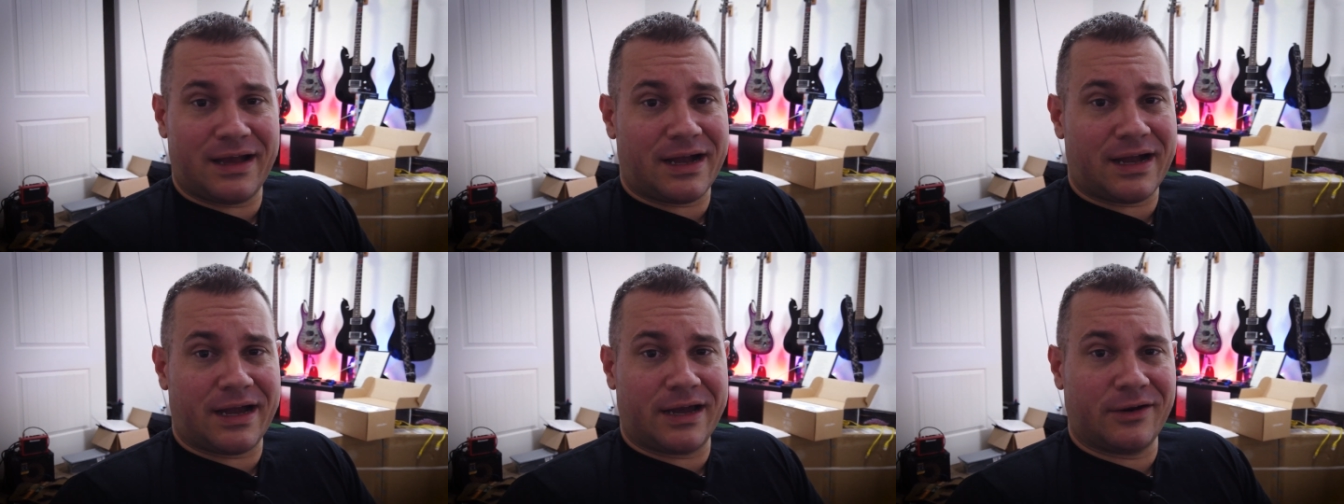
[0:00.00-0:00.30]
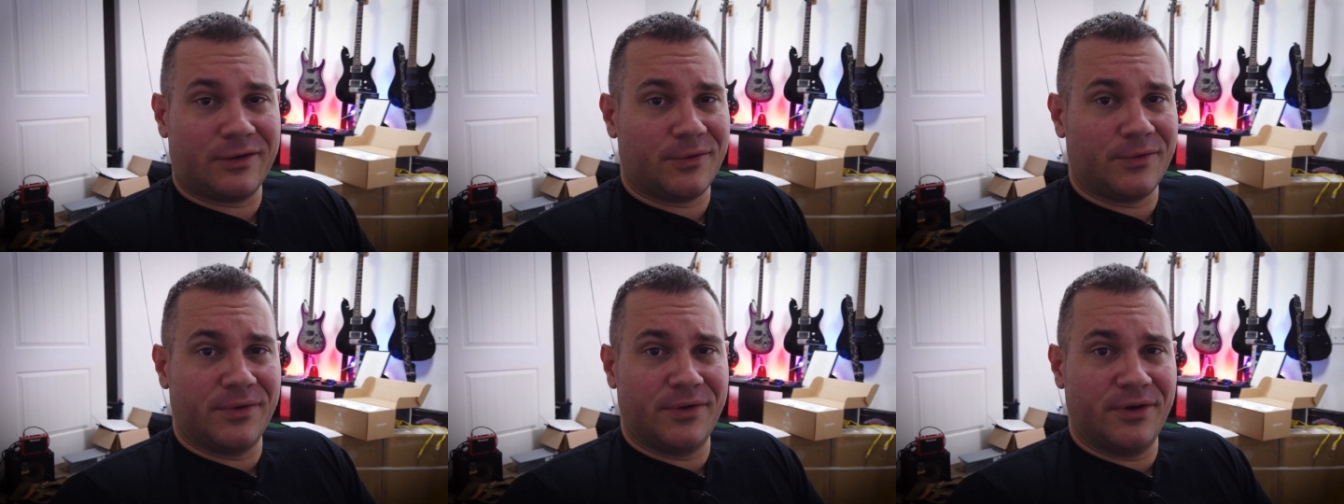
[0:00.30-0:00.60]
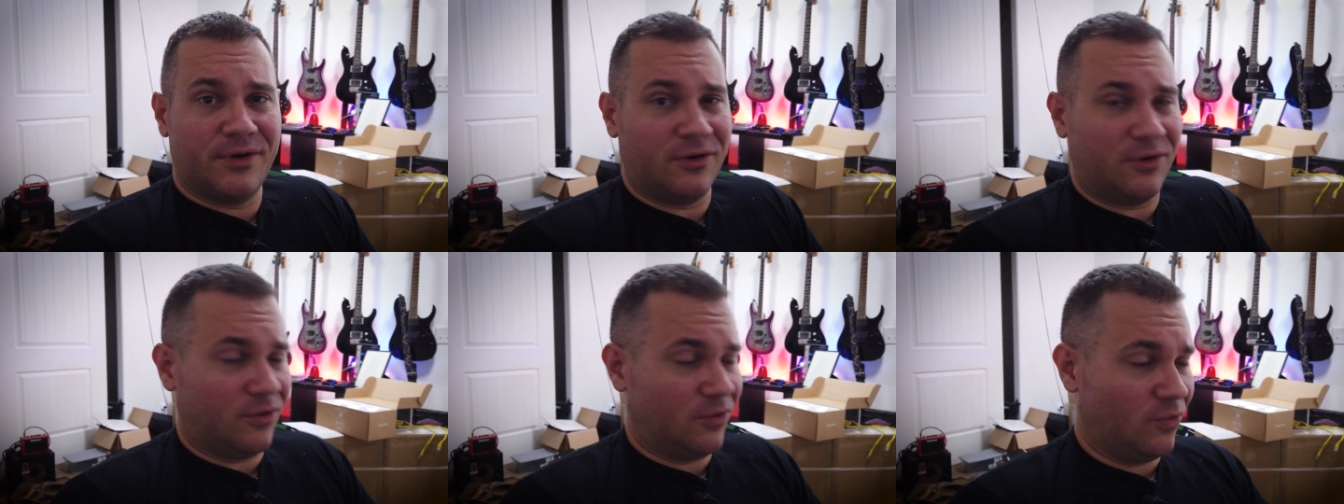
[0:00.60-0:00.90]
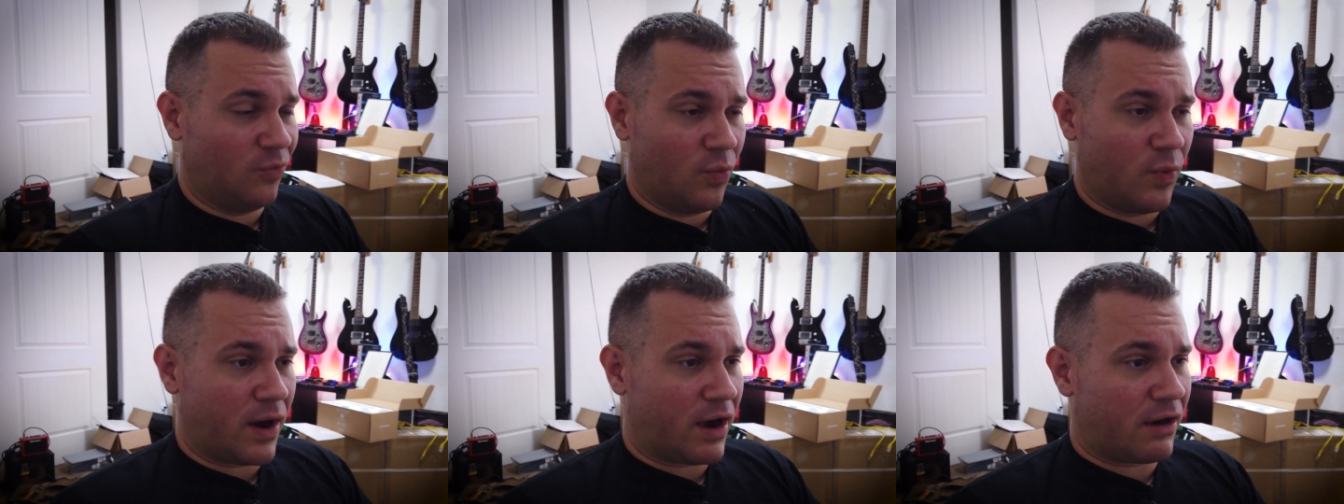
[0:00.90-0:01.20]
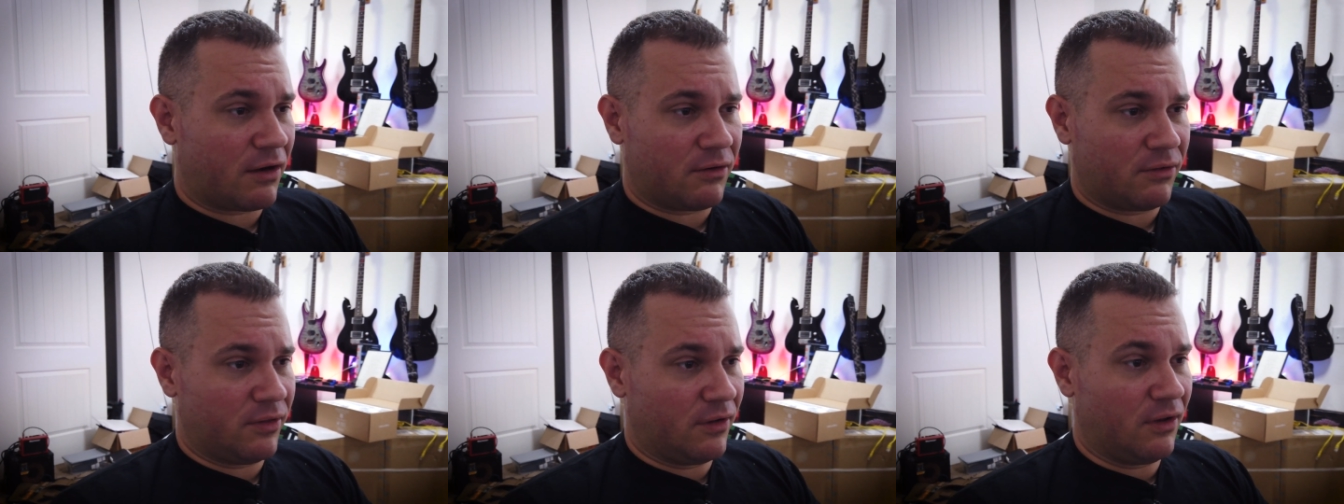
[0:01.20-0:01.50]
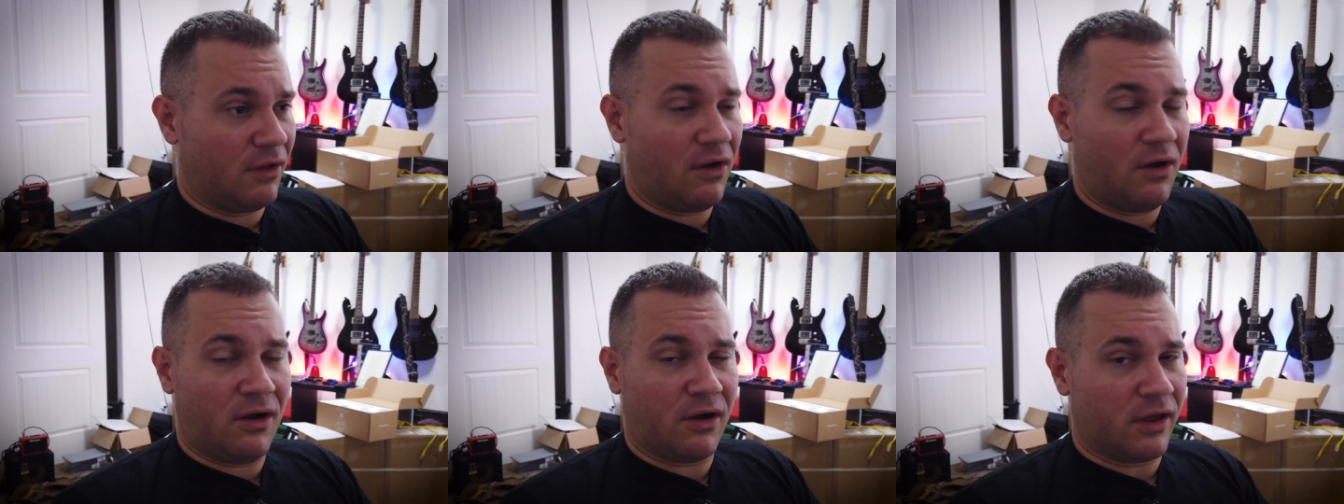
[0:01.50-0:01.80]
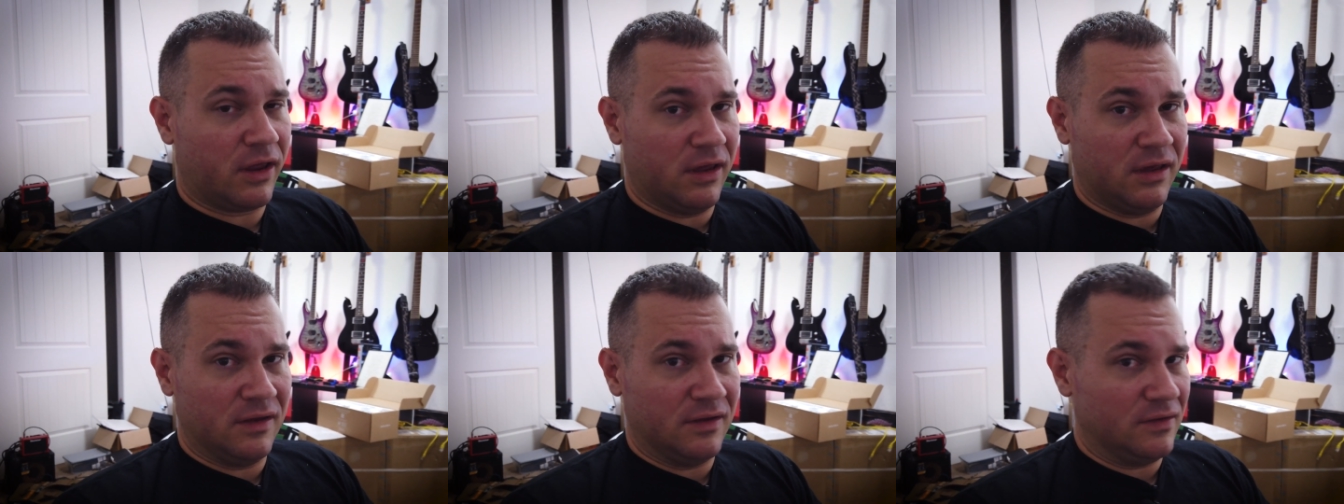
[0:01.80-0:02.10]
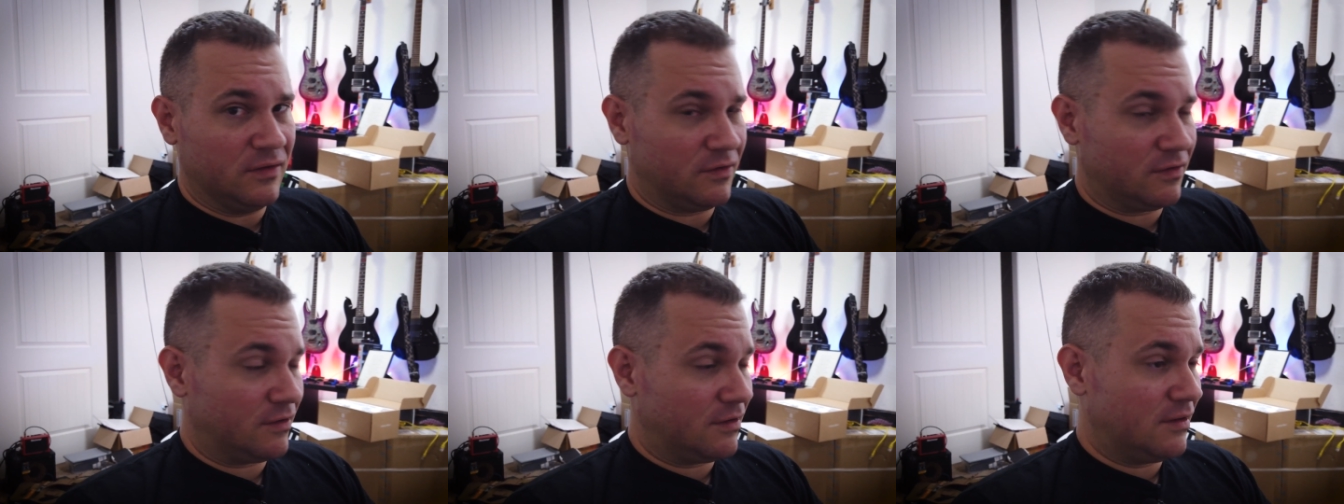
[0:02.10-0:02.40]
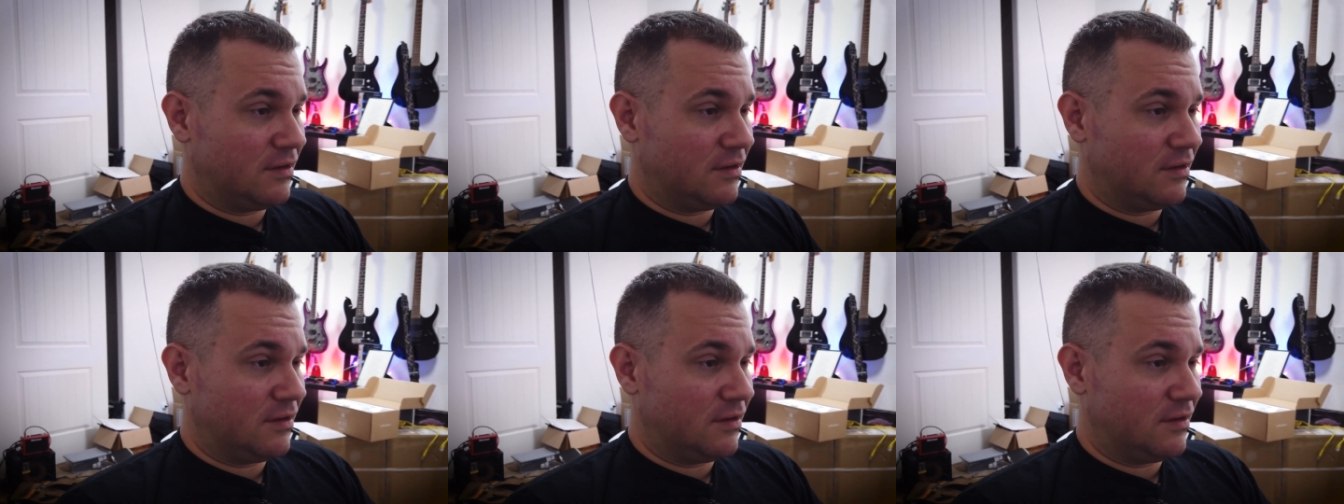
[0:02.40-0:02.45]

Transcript: I don't know where the log is.